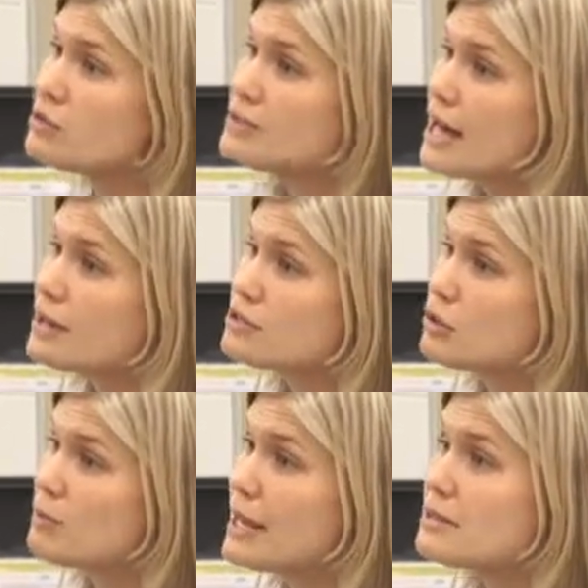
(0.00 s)
Use that as
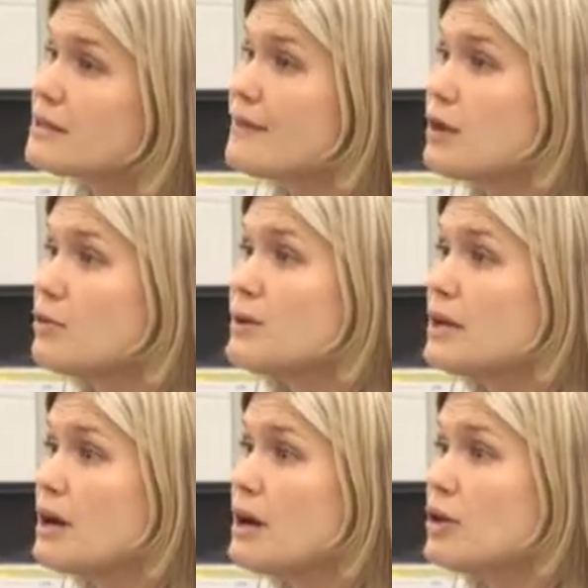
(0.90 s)
your base, and that'll
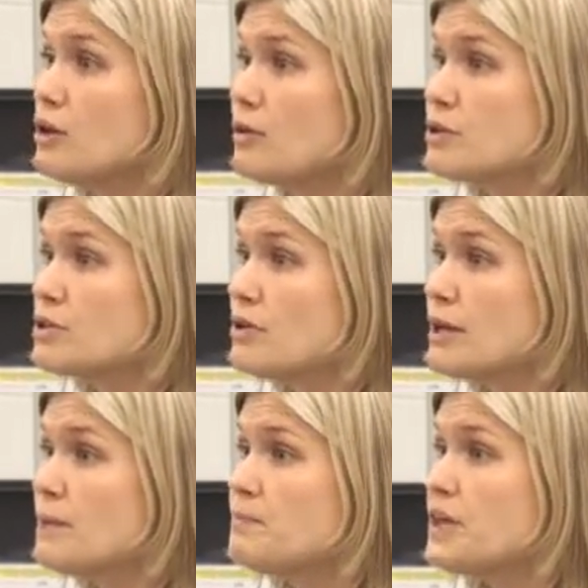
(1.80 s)
be a lower
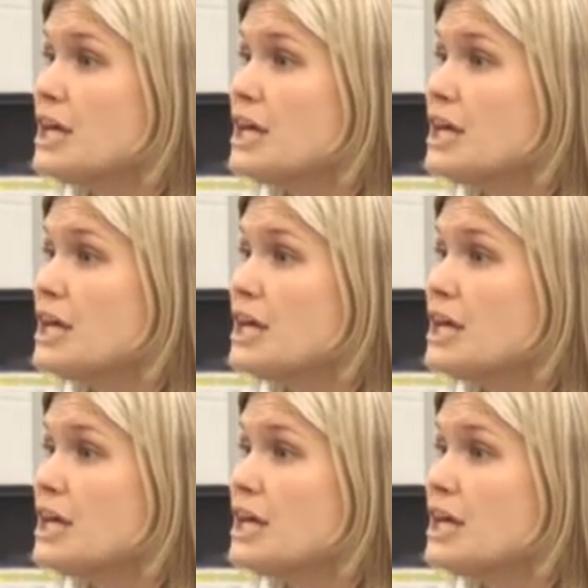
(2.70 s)
sodium.